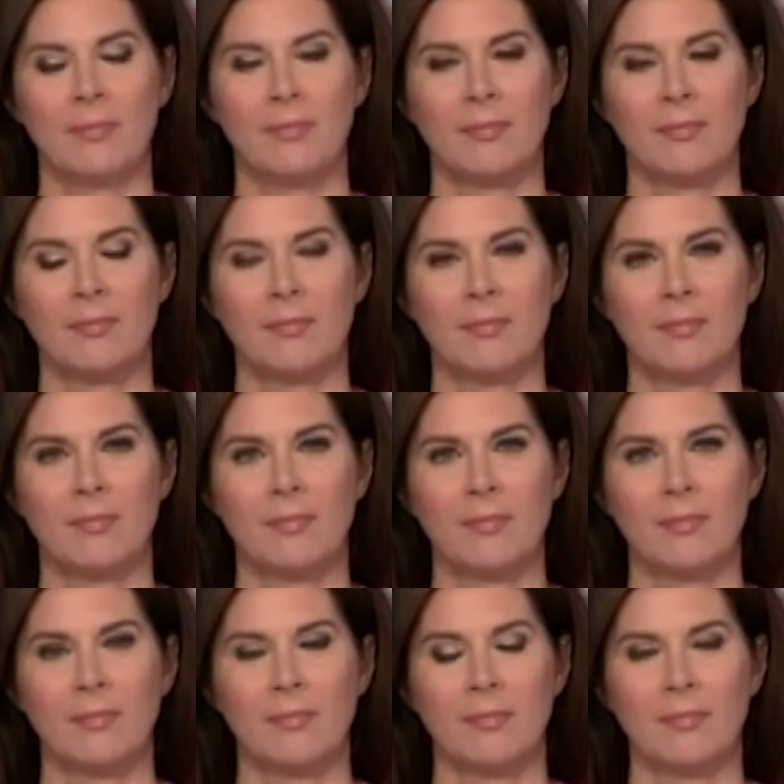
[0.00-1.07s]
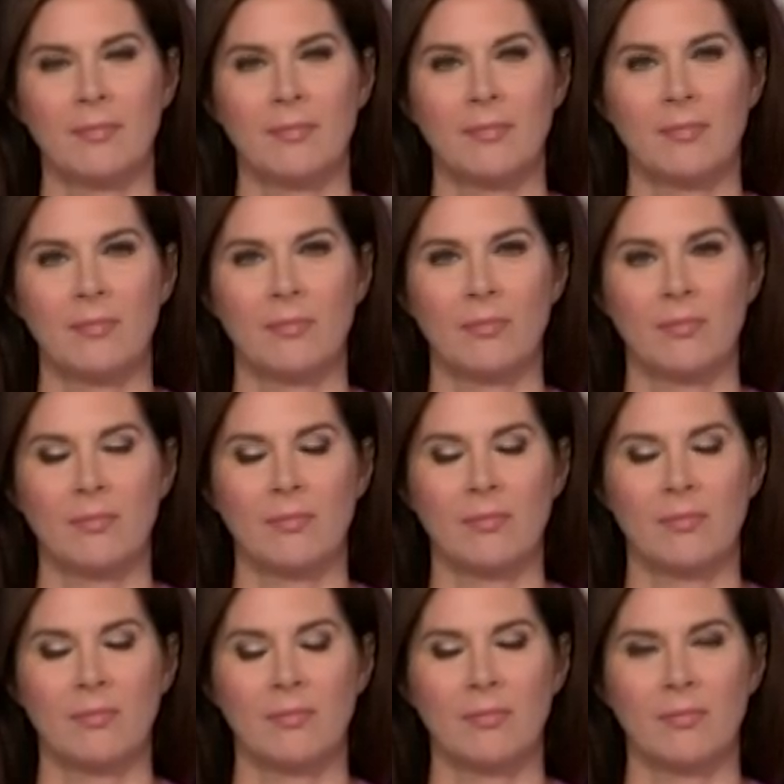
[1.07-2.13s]

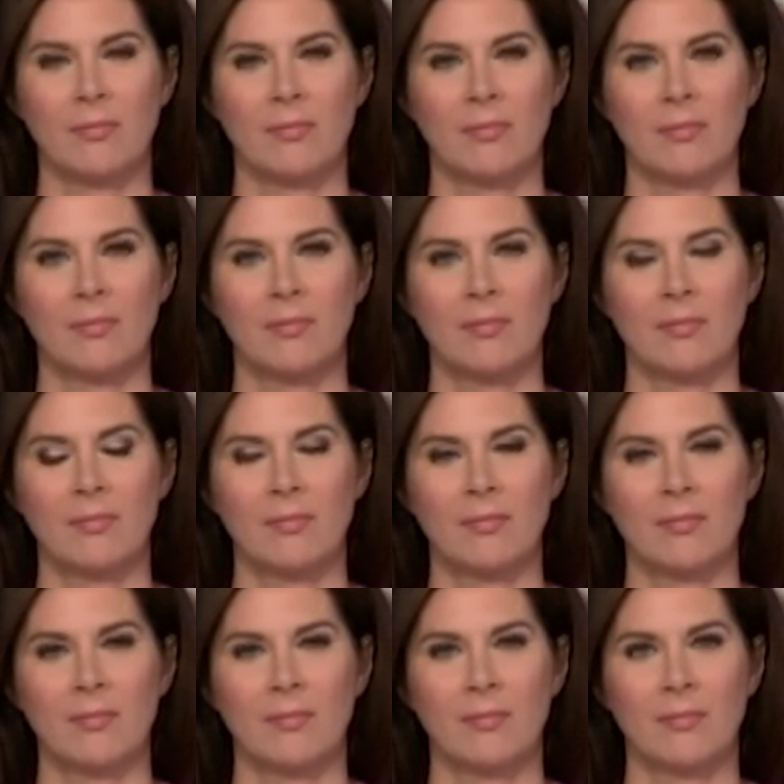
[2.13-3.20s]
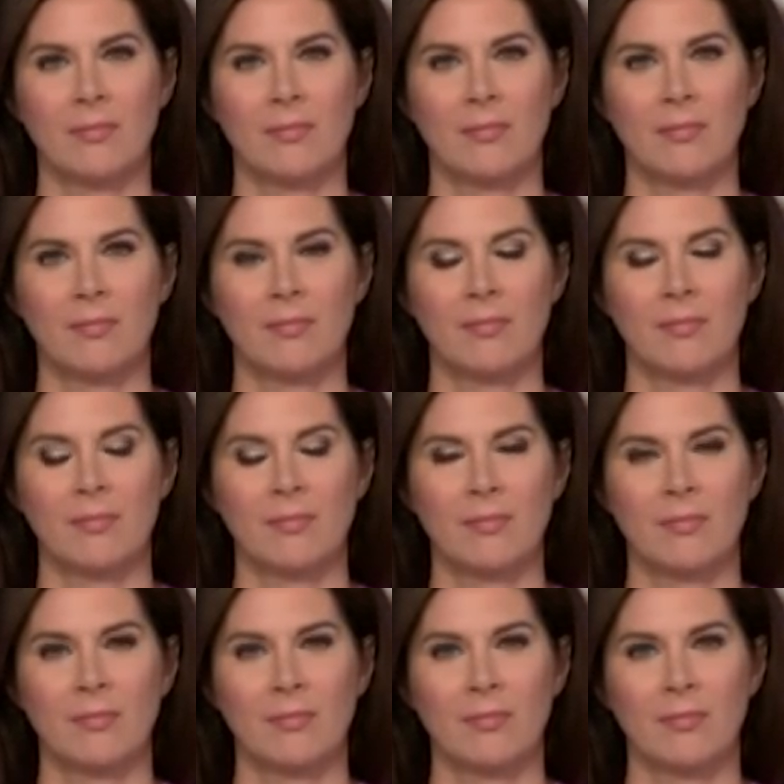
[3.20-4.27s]

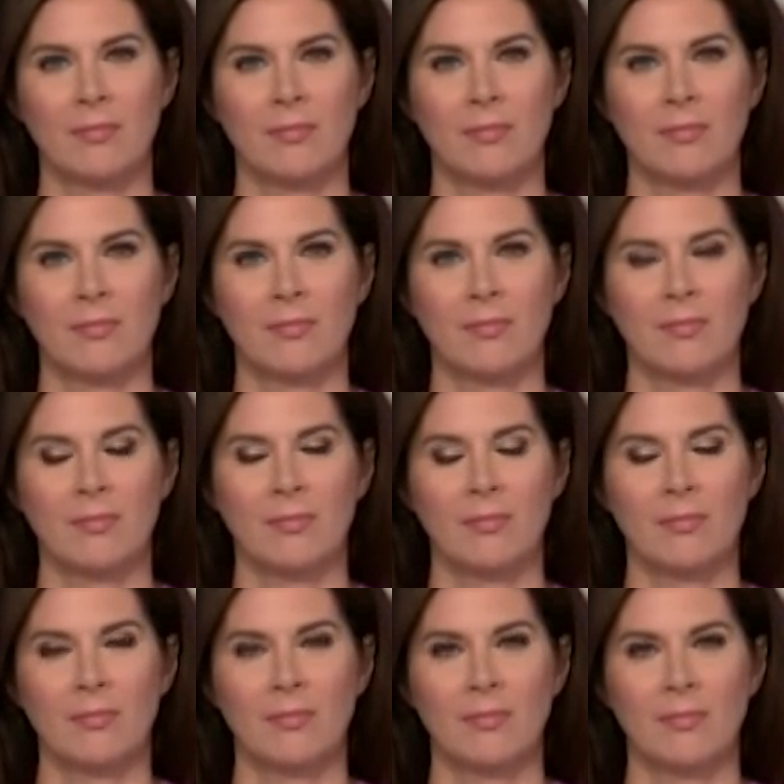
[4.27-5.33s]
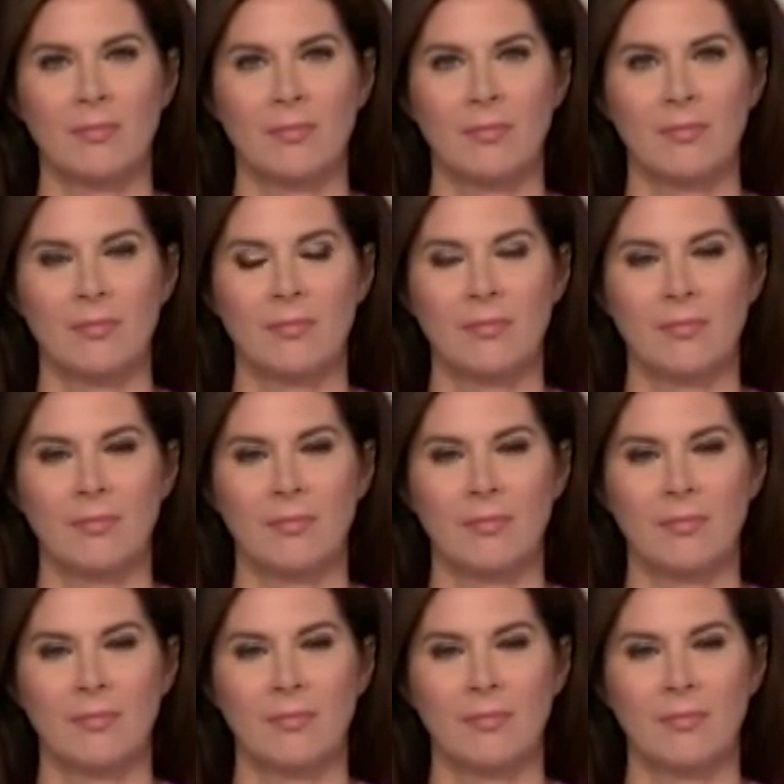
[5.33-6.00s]
The person shown says nothing.